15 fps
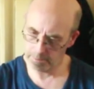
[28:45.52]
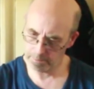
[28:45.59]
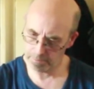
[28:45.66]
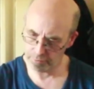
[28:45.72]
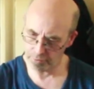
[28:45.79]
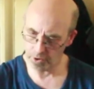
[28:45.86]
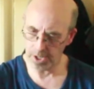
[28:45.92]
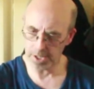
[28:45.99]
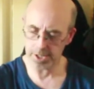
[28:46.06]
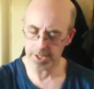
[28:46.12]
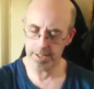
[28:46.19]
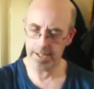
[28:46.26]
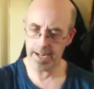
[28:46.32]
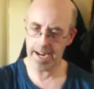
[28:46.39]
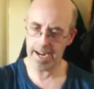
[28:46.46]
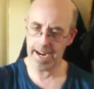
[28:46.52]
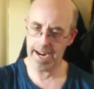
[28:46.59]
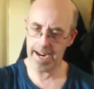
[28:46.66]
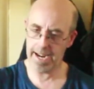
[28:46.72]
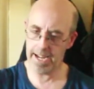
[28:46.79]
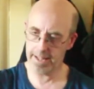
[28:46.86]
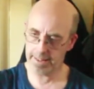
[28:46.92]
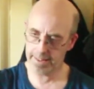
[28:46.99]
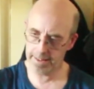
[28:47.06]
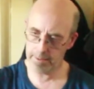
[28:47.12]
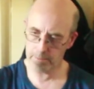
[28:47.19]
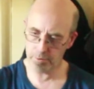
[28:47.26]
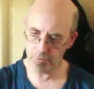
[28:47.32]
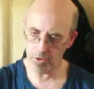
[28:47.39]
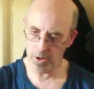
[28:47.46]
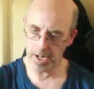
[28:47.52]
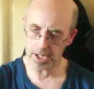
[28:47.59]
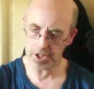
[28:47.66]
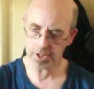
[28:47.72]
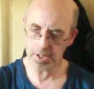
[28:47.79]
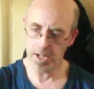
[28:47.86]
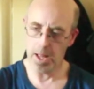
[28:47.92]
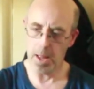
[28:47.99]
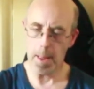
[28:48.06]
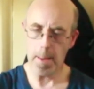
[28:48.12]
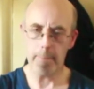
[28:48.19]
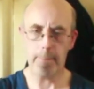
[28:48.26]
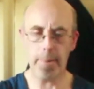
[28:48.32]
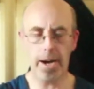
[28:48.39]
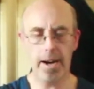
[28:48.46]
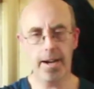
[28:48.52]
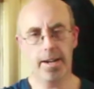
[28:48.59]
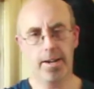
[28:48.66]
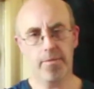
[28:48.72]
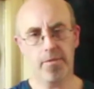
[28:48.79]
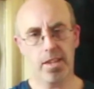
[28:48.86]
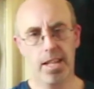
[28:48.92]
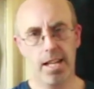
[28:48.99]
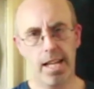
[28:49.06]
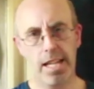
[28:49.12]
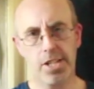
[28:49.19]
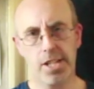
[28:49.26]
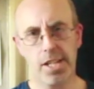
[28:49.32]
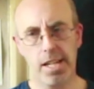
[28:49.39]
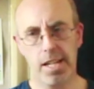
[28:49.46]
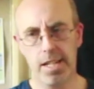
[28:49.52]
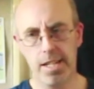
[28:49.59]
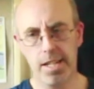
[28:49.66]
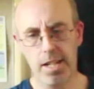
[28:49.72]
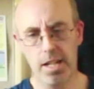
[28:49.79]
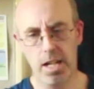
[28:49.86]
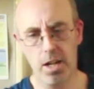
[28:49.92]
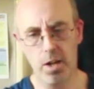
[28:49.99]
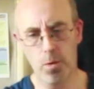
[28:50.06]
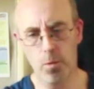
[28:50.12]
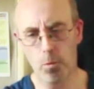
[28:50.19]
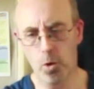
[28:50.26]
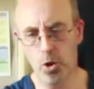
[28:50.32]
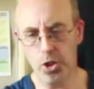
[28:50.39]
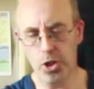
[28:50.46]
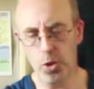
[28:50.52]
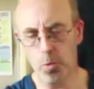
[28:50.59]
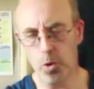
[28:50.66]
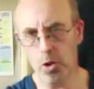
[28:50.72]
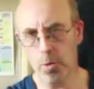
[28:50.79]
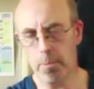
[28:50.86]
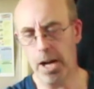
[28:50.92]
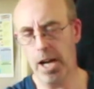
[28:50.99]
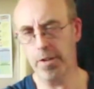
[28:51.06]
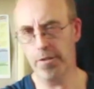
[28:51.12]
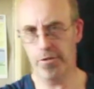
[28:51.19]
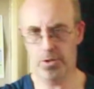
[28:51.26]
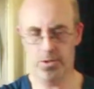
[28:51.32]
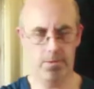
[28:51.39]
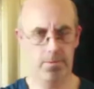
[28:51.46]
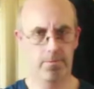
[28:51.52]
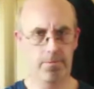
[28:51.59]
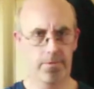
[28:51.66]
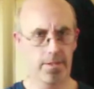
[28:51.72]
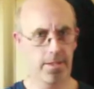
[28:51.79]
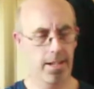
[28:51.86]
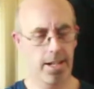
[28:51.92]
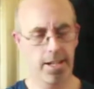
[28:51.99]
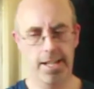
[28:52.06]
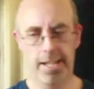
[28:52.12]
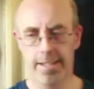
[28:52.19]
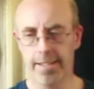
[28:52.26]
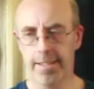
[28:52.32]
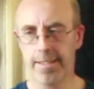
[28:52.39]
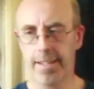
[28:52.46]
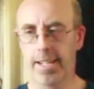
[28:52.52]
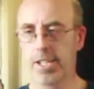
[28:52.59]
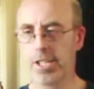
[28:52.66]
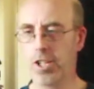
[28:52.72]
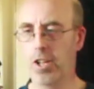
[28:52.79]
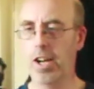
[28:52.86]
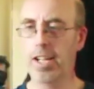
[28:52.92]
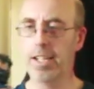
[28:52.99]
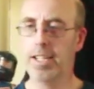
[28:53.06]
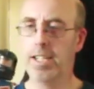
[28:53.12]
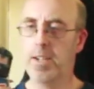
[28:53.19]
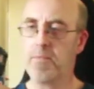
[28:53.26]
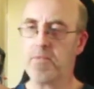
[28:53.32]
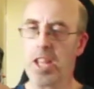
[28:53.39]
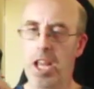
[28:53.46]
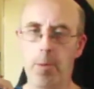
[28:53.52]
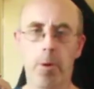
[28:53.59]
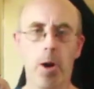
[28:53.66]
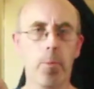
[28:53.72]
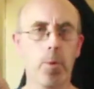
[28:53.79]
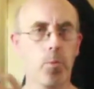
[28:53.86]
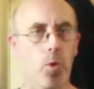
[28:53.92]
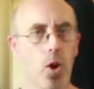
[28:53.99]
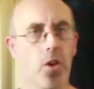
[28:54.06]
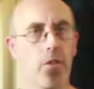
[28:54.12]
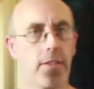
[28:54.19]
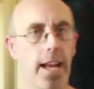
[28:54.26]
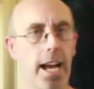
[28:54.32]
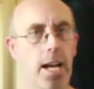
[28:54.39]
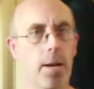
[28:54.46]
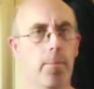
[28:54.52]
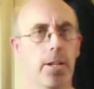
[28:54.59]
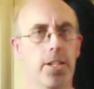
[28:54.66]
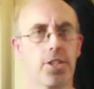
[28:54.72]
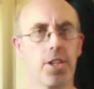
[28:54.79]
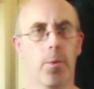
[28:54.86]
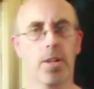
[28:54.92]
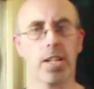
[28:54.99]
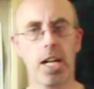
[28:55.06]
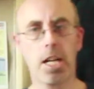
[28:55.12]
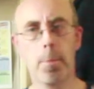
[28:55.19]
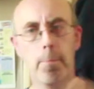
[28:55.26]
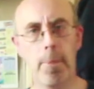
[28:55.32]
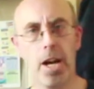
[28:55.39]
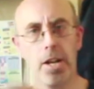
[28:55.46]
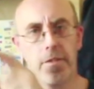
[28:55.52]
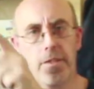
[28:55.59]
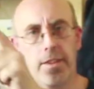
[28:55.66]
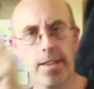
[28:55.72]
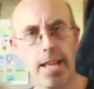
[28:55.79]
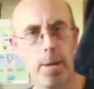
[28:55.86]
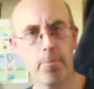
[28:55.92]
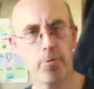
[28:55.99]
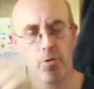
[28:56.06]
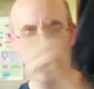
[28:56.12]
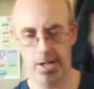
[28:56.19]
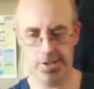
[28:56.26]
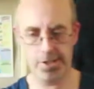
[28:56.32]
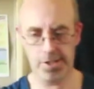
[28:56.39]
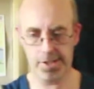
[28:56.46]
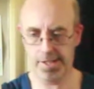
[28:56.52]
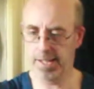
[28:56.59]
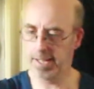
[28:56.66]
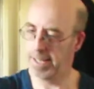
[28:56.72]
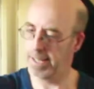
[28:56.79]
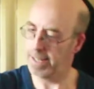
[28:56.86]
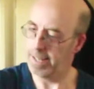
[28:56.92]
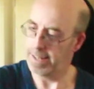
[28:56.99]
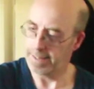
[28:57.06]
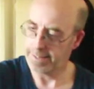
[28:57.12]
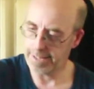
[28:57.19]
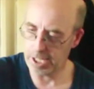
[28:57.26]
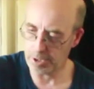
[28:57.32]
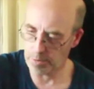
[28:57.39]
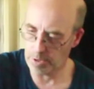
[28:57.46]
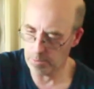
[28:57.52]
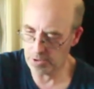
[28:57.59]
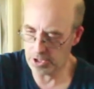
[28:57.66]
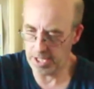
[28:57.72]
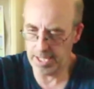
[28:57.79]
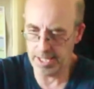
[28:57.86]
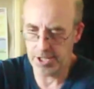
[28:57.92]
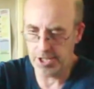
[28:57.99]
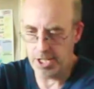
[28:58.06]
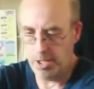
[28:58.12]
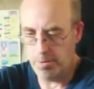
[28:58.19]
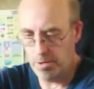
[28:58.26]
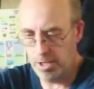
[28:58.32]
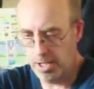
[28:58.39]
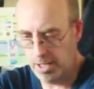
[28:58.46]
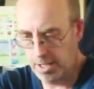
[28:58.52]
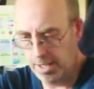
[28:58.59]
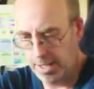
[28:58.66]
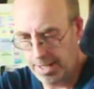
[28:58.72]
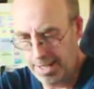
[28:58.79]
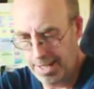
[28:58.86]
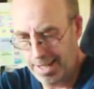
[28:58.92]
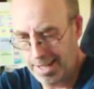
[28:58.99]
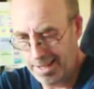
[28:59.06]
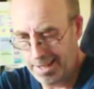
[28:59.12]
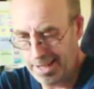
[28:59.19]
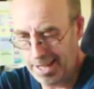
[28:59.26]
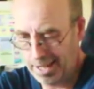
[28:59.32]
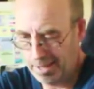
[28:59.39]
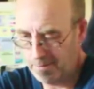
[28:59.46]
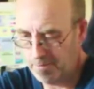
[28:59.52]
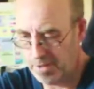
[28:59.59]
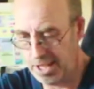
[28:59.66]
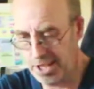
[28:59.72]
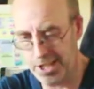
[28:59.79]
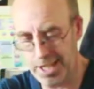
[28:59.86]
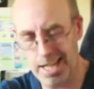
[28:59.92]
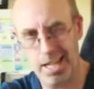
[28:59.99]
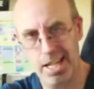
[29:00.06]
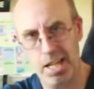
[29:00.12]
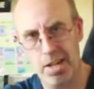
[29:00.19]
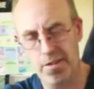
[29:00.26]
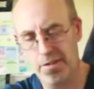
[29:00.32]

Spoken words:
pricing that at the price, but is it what you want to pay for at the end of the day? It's like, it might be worth that, but is someone going to pay for that price? That's what I'm saying. So yeah, it's down to